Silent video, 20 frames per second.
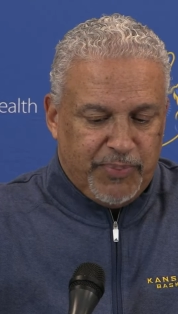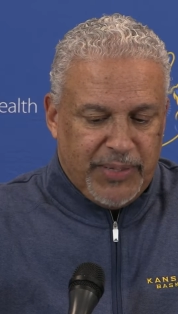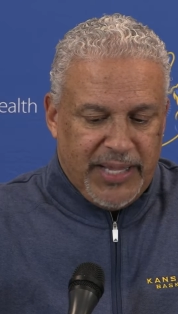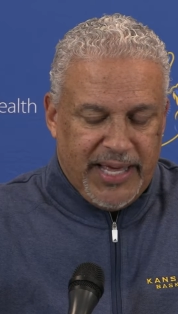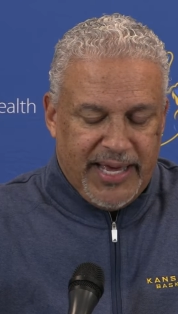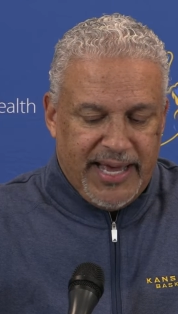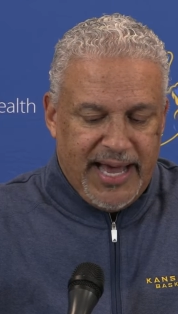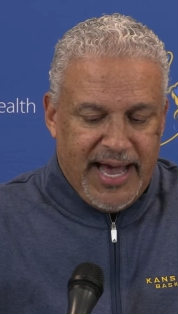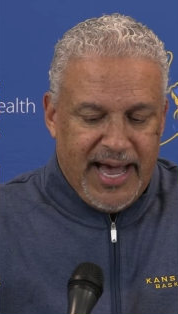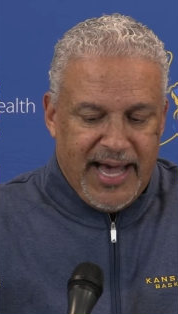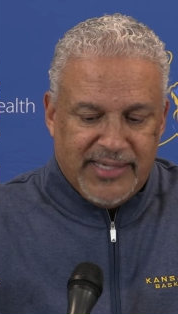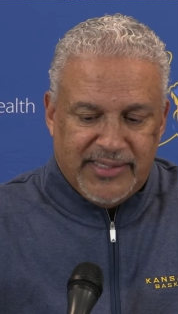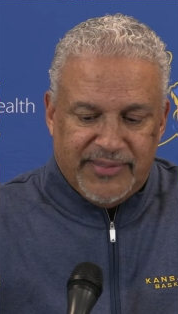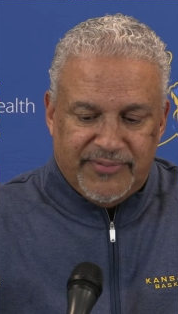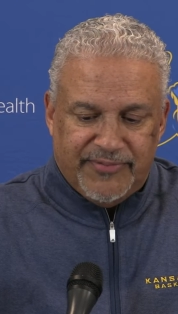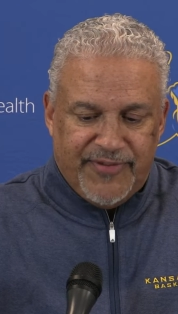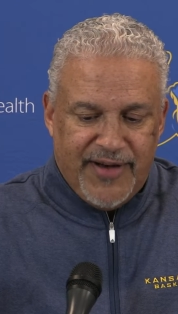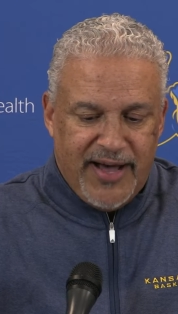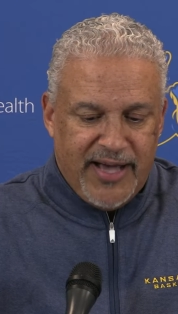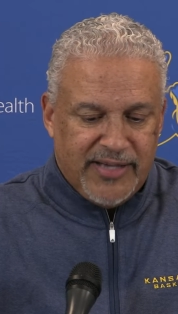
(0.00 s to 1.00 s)
play guys
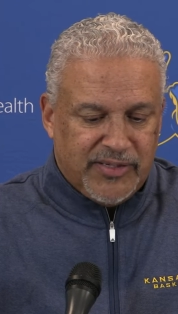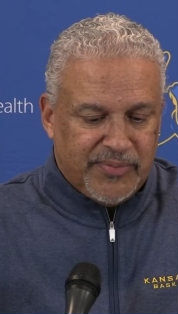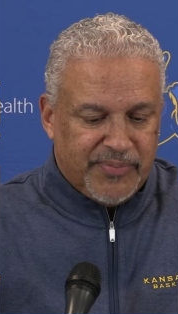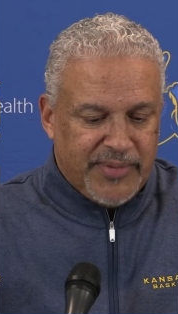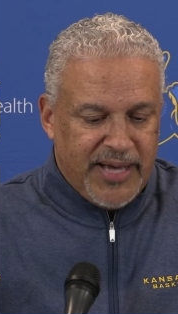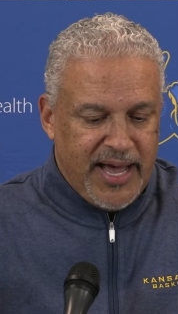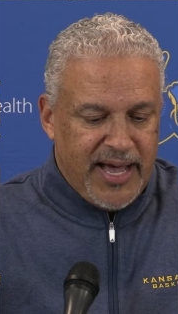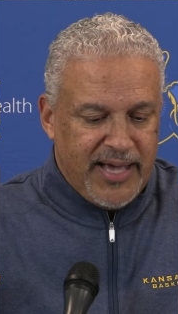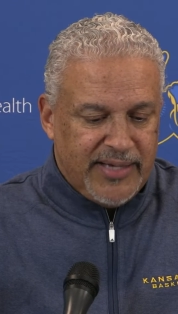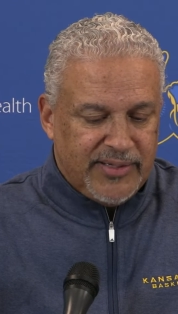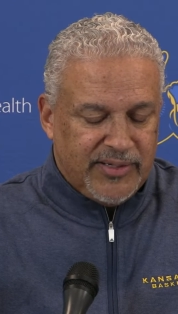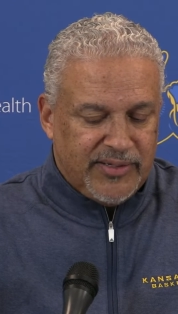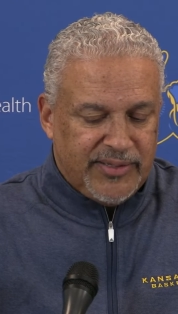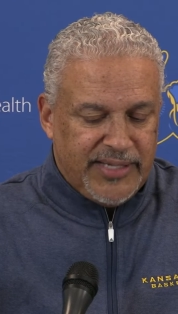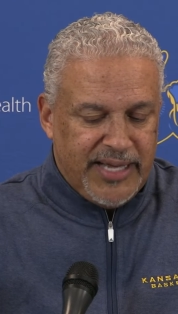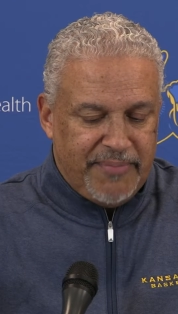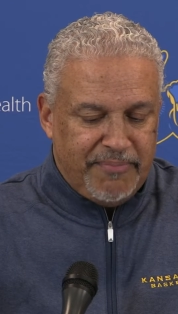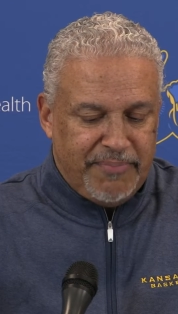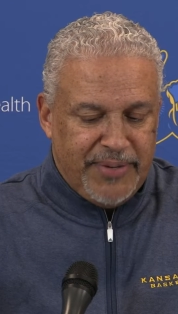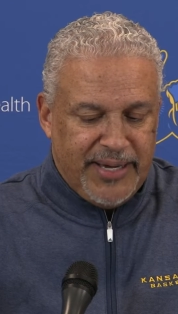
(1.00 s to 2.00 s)
and find some guys on
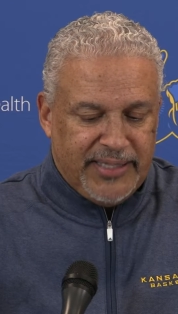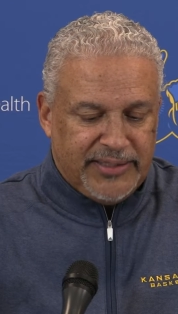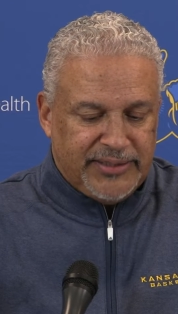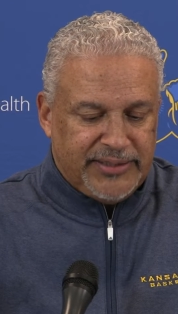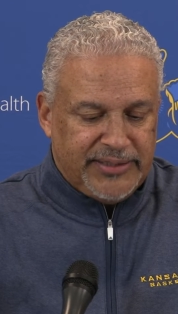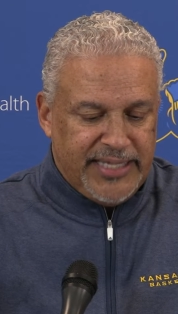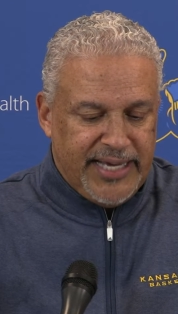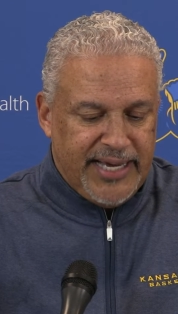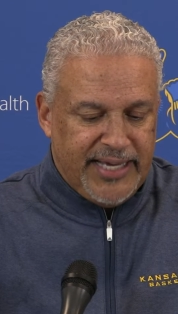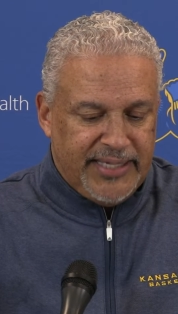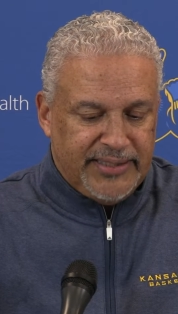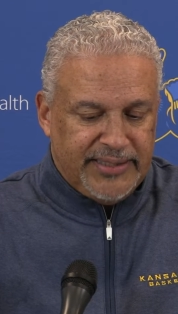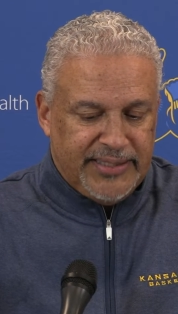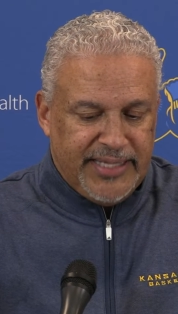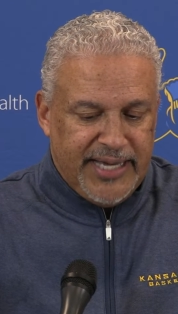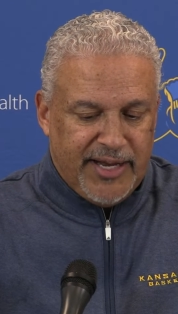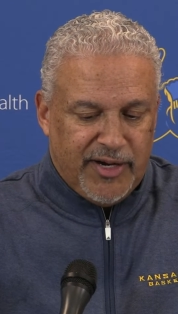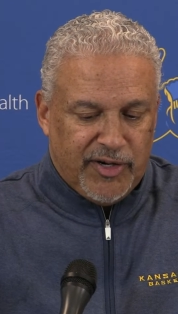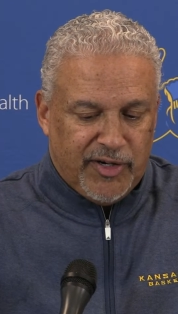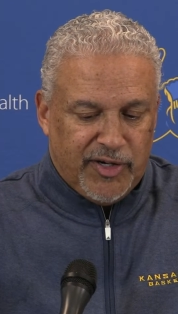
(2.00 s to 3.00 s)
that bench that
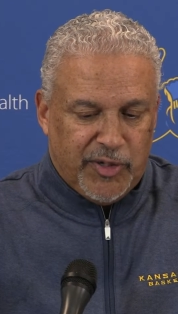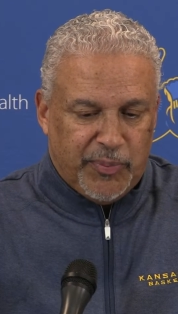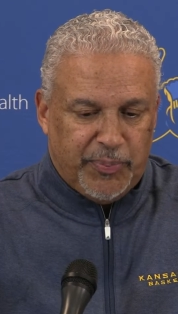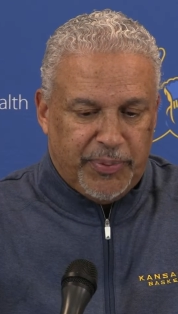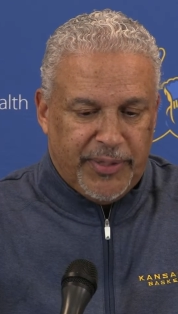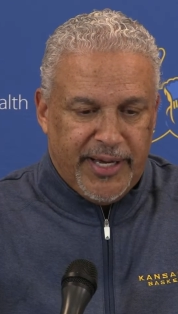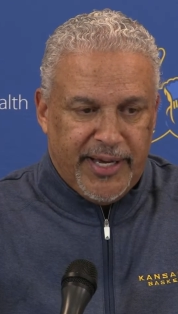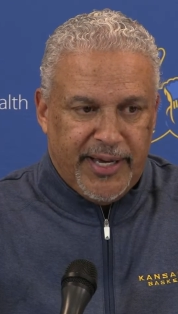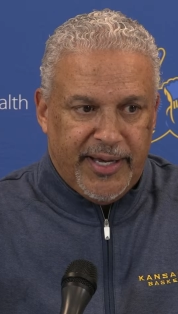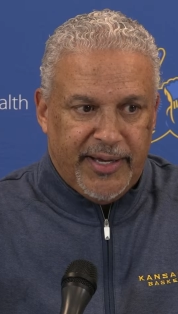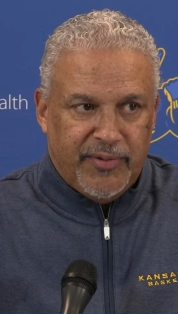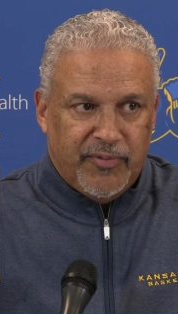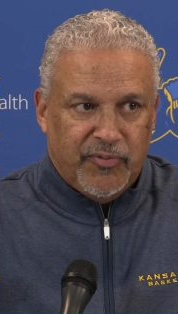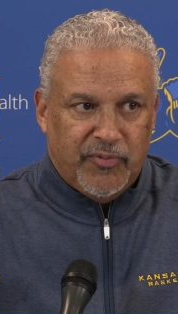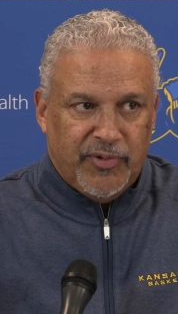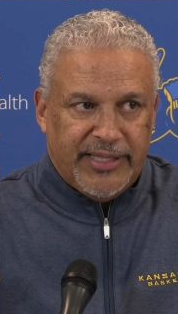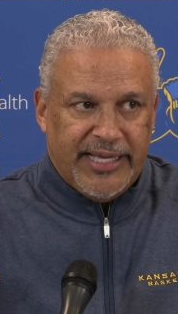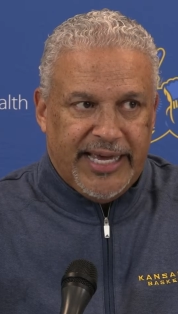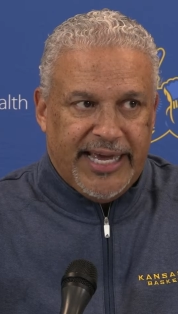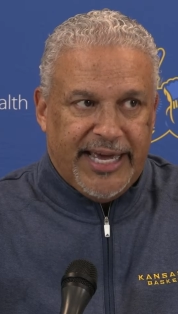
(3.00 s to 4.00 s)
are going to play
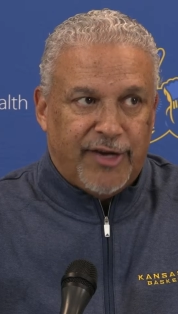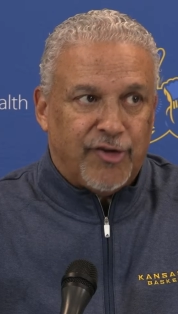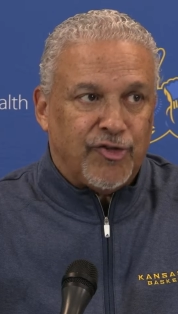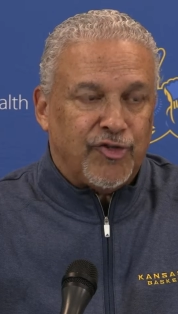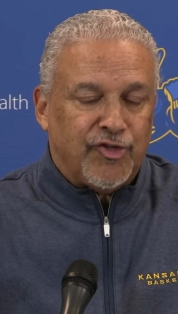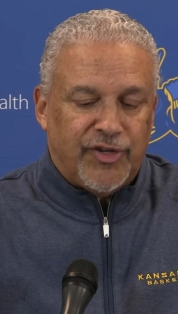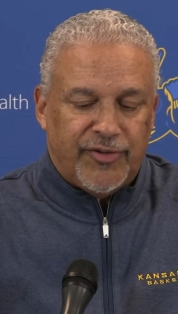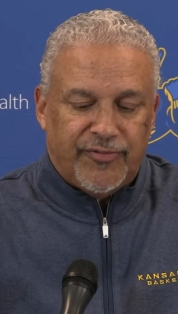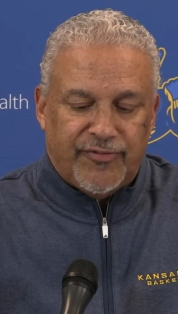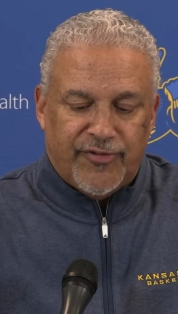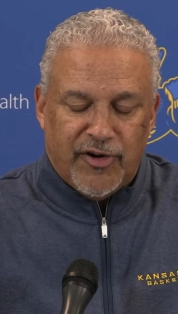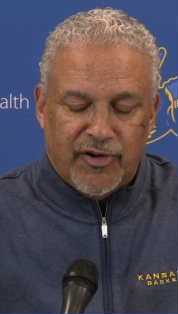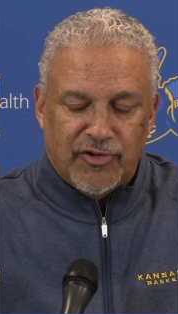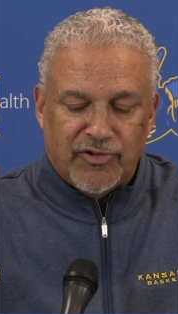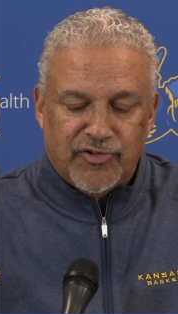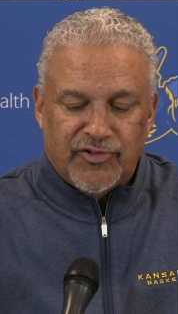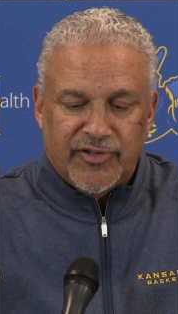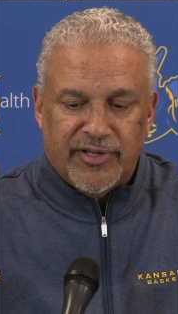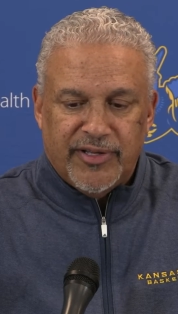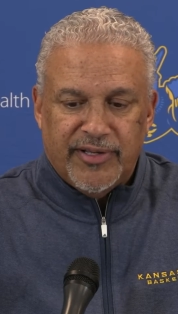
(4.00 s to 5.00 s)
with the energy
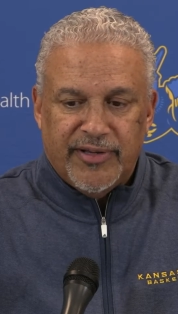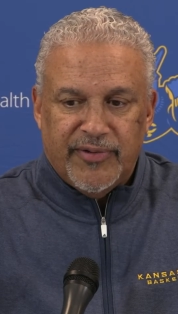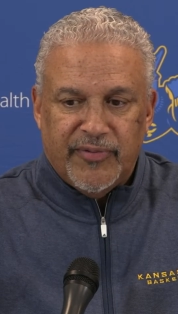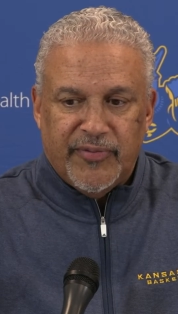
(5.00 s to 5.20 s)
first.